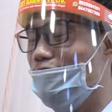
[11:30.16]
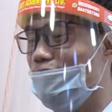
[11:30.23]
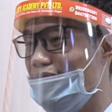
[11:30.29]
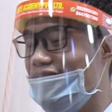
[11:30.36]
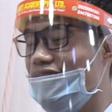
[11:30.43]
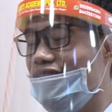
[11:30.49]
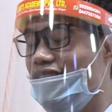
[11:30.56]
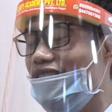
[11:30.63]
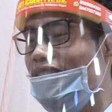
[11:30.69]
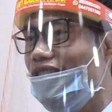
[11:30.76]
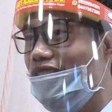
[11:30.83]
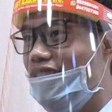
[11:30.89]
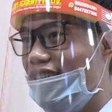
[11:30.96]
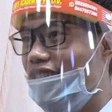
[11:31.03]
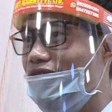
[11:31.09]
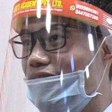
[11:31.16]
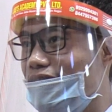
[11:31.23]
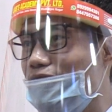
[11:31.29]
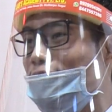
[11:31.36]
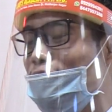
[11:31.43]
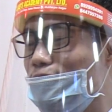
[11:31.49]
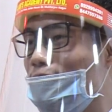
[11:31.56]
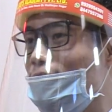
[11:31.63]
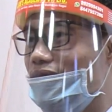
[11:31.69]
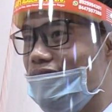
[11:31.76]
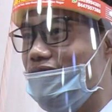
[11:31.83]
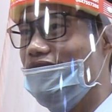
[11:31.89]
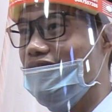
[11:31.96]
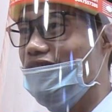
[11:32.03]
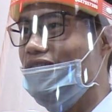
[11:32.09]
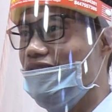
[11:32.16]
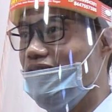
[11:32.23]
which I really do well in that.